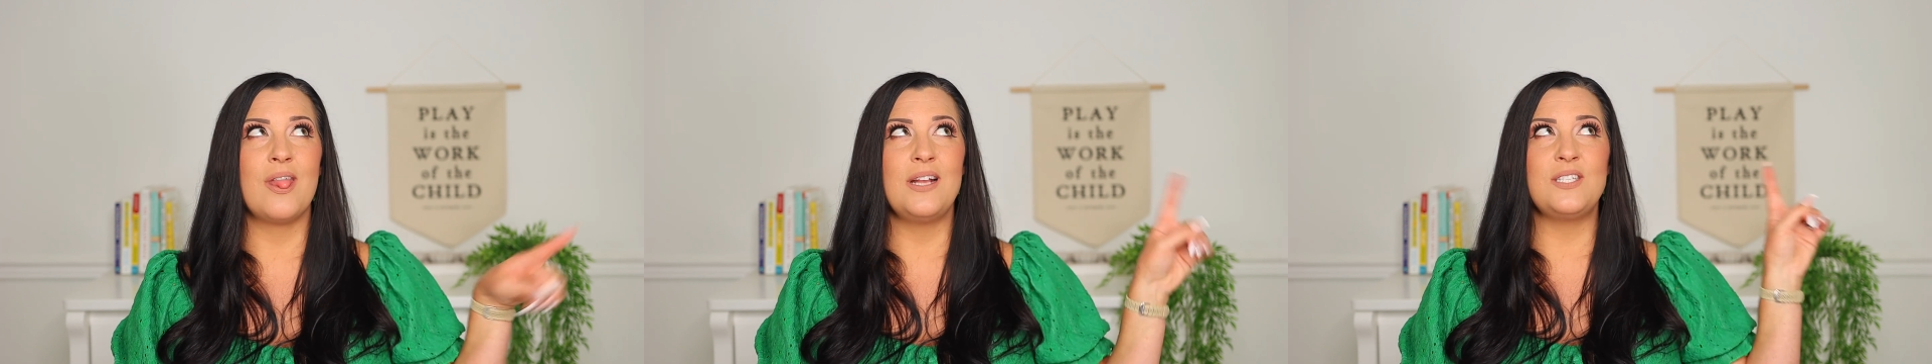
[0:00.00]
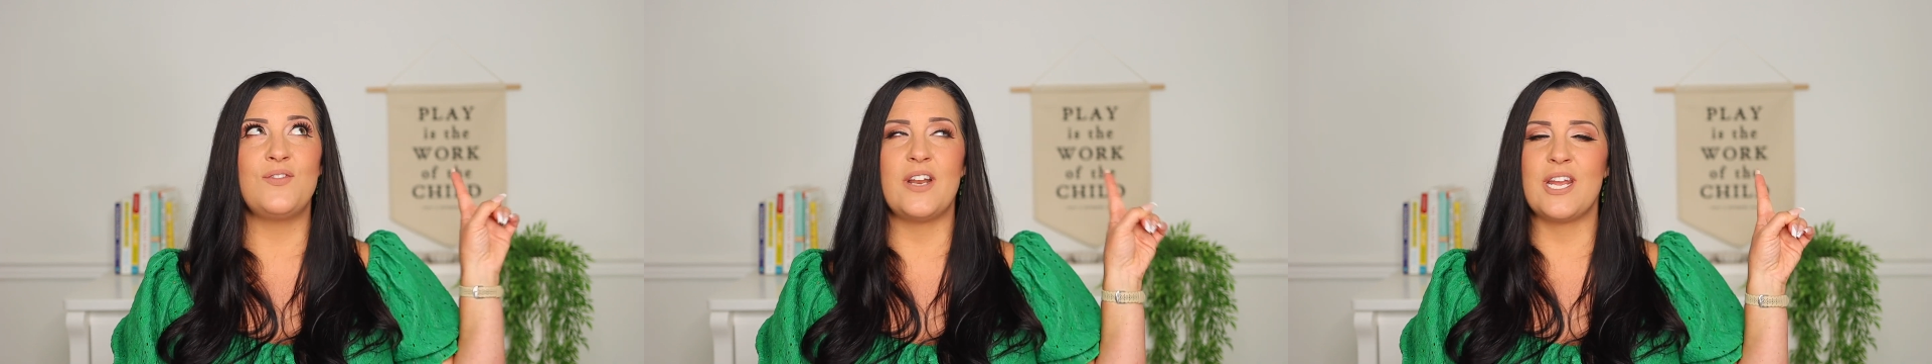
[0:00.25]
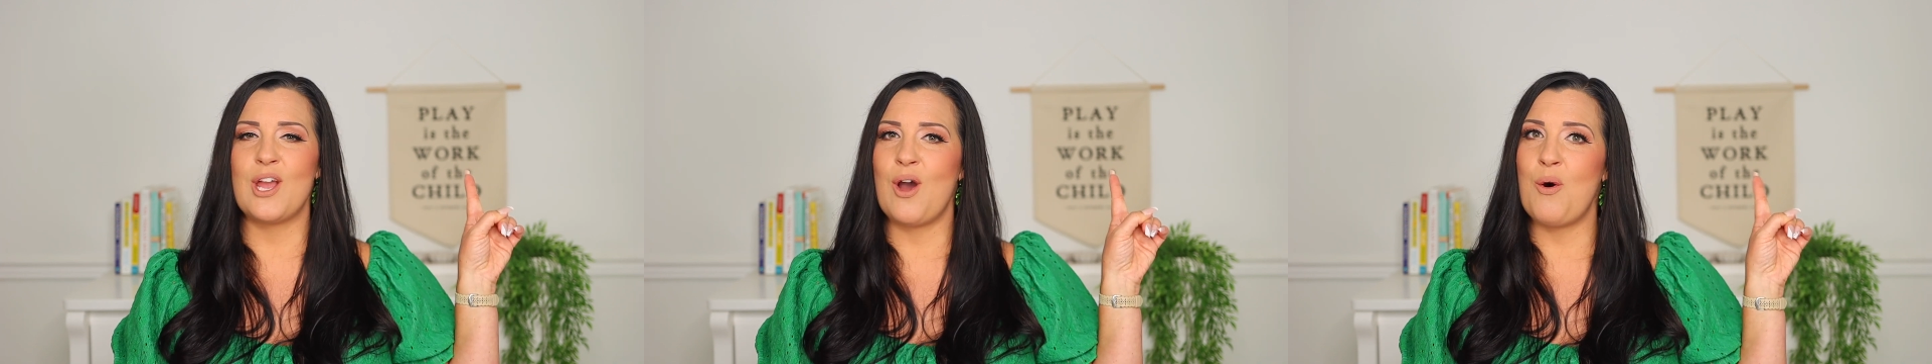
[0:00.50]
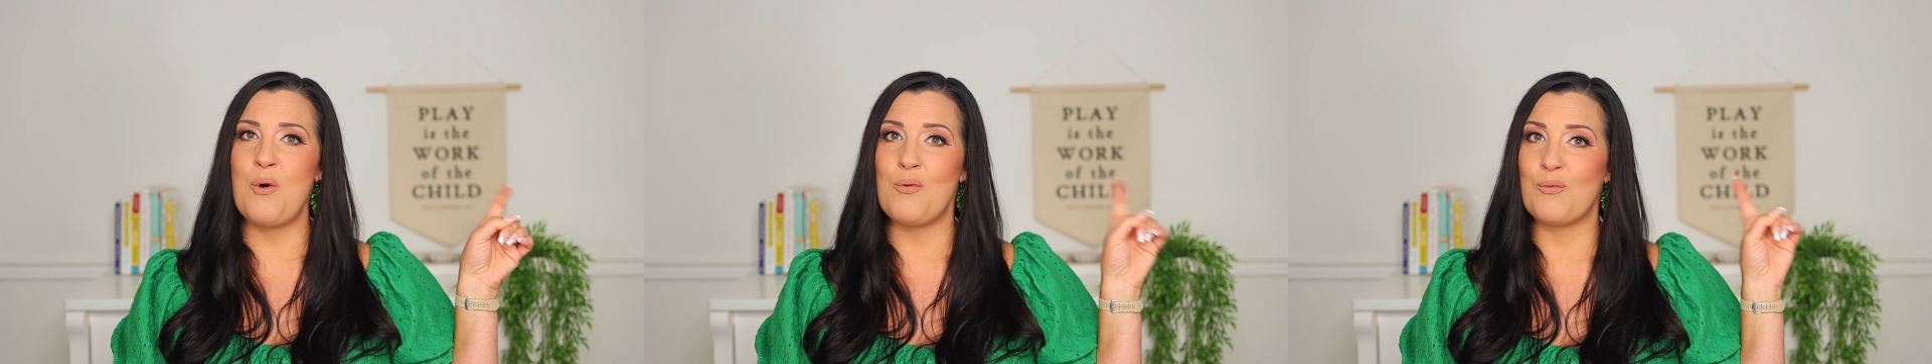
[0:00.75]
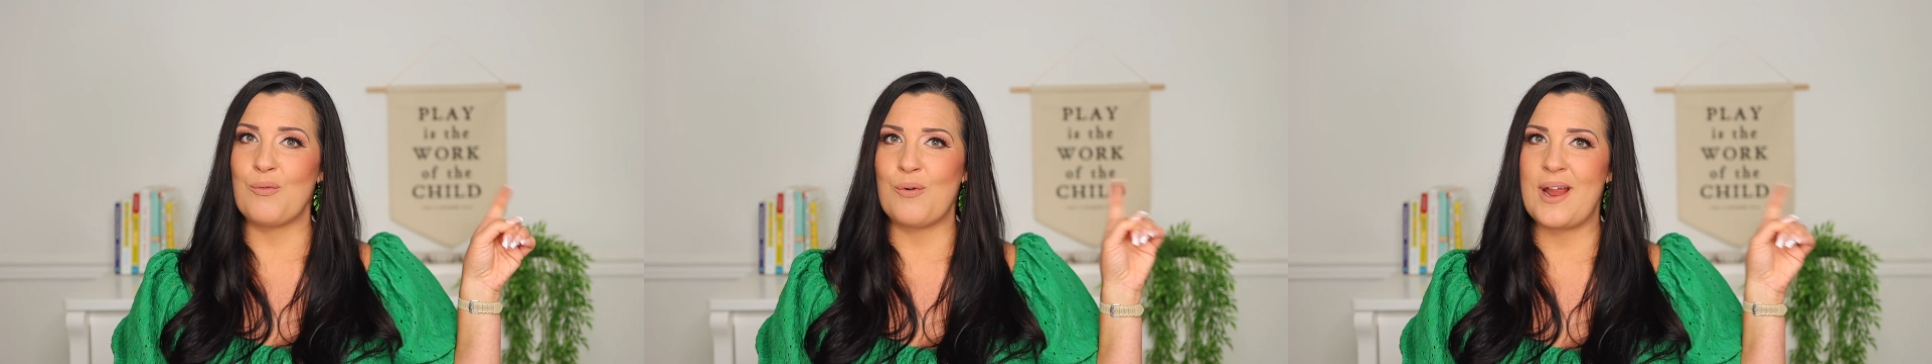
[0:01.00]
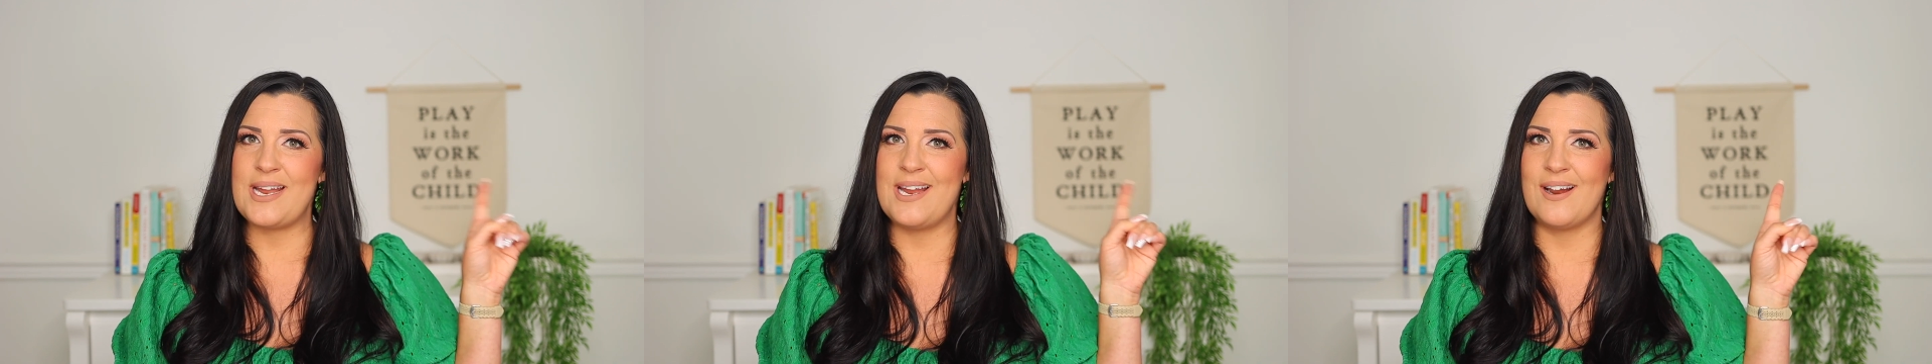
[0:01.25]
this video
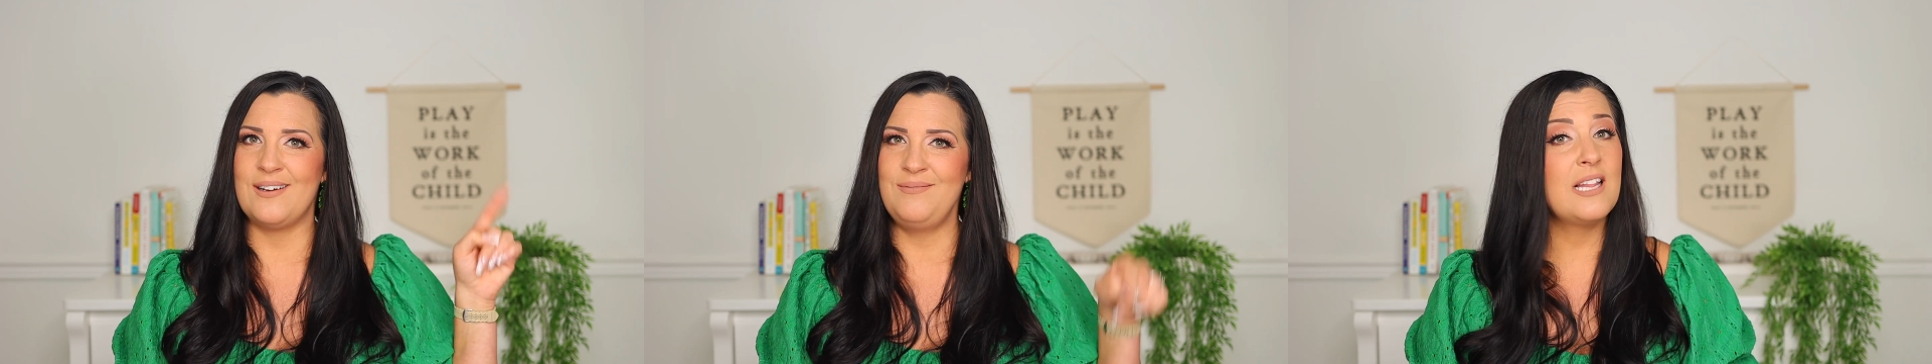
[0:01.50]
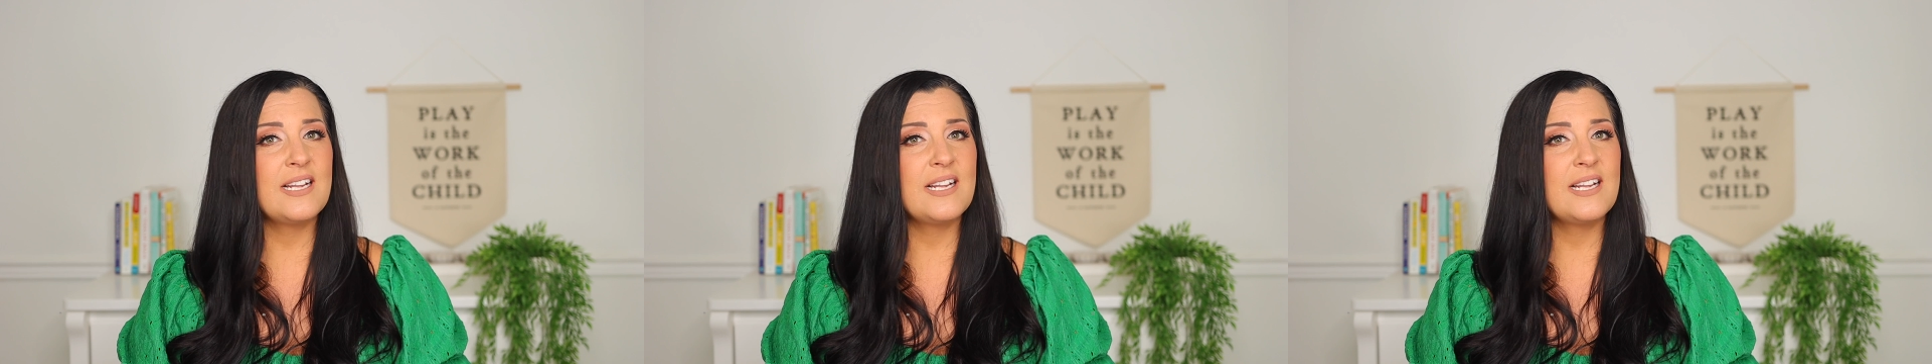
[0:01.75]
right here.